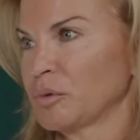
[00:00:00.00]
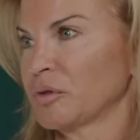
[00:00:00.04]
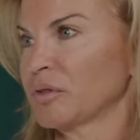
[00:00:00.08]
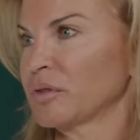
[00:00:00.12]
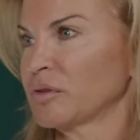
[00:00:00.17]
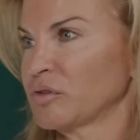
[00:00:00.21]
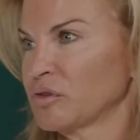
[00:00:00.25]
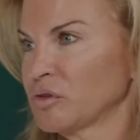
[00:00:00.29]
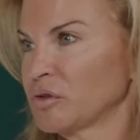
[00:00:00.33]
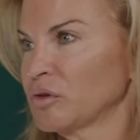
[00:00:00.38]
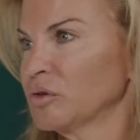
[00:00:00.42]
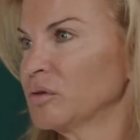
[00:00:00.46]
with
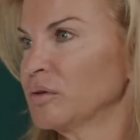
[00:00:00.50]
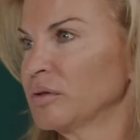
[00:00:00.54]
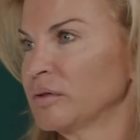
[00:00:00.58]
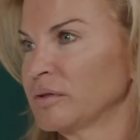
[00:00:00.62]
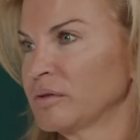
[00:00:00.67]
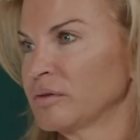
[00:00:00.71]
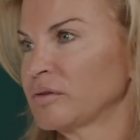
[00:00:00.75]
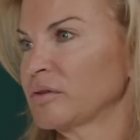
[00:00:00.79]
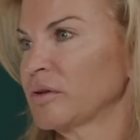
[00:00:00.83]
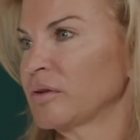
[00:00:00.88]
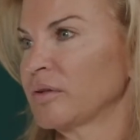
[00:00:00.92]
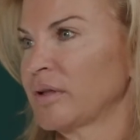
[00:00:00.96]
the
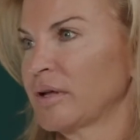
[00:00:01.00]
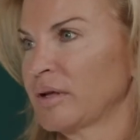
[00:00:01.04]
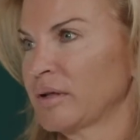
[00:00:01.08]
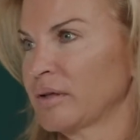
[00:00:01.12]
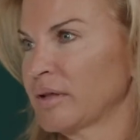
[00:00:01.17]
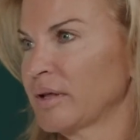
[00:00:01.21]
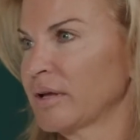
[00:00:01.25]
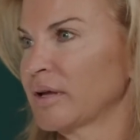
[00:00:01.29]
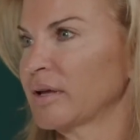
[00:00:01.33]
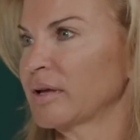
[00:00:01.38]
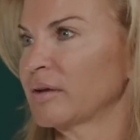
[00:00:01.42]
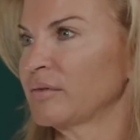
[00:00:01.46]
student so that
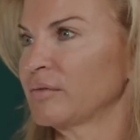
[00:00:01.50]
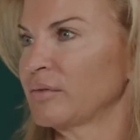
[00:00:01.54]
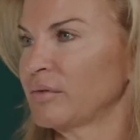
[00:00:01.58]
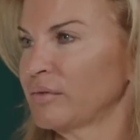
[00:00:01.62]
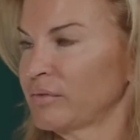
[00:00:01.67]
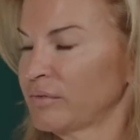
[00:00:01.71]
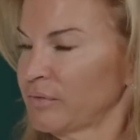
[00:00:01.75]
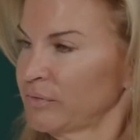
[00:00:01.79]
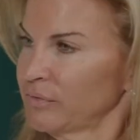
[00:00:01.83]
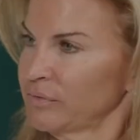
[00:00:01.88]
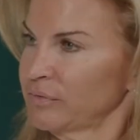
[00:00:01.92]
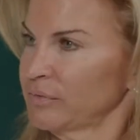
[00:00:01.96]
they can,
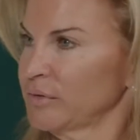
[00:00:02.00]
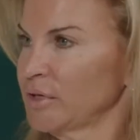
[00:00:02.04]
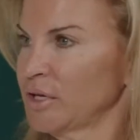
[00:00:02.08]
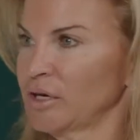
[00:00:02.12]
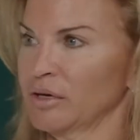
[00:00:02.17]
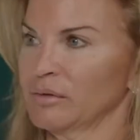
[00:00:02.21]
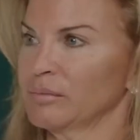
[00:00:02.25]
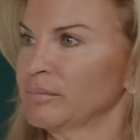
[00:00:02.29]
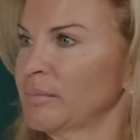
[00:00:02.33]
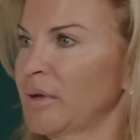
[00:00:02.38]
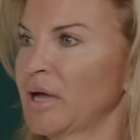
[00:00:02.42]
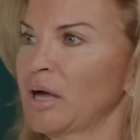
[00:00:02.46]

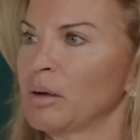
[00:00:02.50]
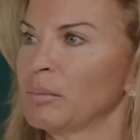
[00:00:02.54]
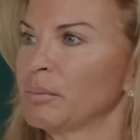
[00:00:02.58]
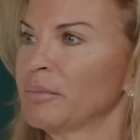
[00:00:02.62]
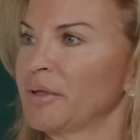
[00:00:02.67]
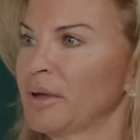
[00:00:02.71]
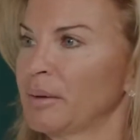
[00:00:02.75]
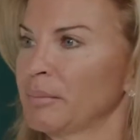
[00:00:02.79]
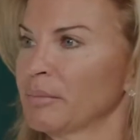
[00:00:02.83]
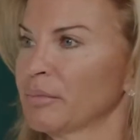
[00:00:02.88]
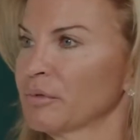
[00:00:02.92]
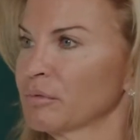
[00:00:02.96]
help
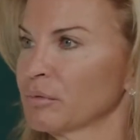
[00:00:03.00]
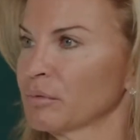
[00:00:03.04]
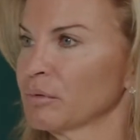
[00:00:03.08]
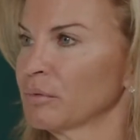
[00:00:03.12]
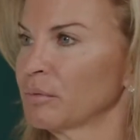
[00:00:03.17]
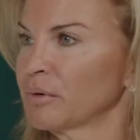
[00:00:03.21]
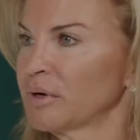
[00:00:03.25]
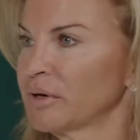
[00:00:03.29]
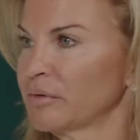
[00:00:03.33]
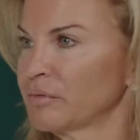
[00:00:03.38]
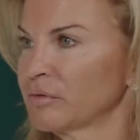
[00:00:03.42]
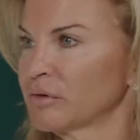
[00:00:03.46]
them through
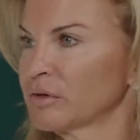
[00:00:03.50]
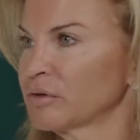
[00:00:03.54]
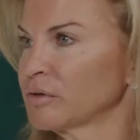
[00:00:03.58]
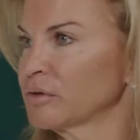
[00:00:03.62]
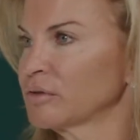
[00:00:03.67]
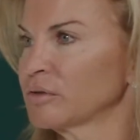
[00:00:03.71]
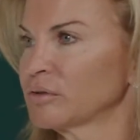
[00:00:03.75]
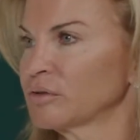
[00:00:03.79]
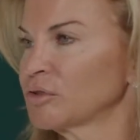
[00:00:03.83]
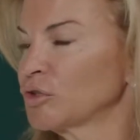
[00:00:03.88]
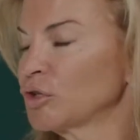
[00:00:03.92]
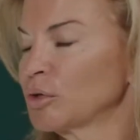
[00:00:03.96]
whatever
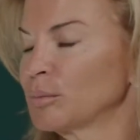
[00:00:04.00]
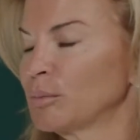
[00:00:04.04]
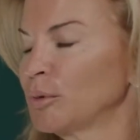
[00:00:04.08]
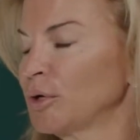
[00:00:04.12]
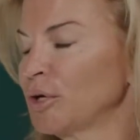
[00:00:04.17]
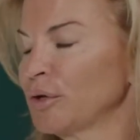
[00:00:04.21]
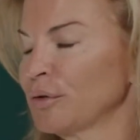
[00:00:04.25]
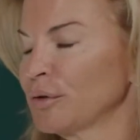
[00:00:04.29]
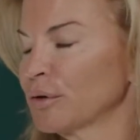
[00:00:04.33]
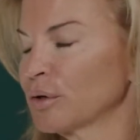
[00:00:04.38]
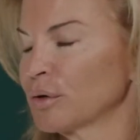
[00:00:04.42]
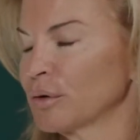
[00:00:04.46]

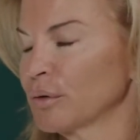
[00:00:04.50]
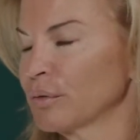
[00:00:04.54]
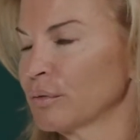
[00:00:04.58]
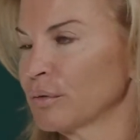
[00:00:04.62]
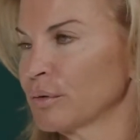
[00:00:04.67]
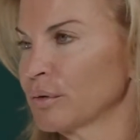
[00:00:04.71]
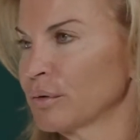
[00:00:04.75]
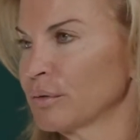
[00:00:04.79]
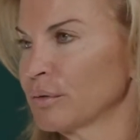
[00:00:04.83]
turmoil they're going through.